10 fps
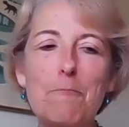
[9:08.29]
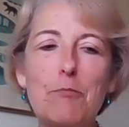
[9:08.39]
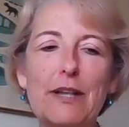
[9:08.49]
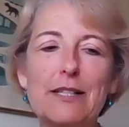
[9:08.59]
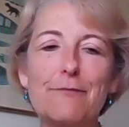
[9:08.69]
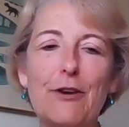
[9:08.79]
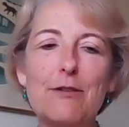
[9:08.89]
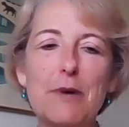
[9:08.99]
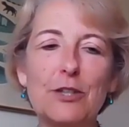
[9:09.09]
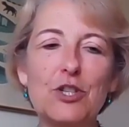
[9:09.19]
but it's
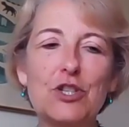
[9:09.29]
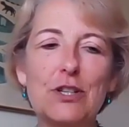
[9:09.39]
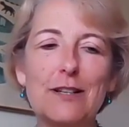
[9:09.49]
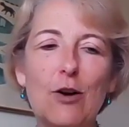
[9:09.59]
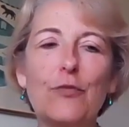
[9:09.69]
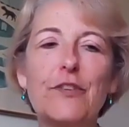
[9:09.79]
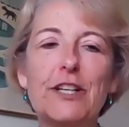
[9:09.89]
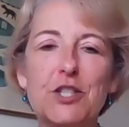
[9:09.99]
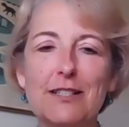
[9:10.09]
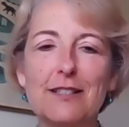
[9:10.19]
very much on the
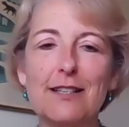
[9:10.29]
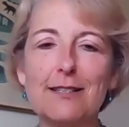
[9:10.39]
agenda.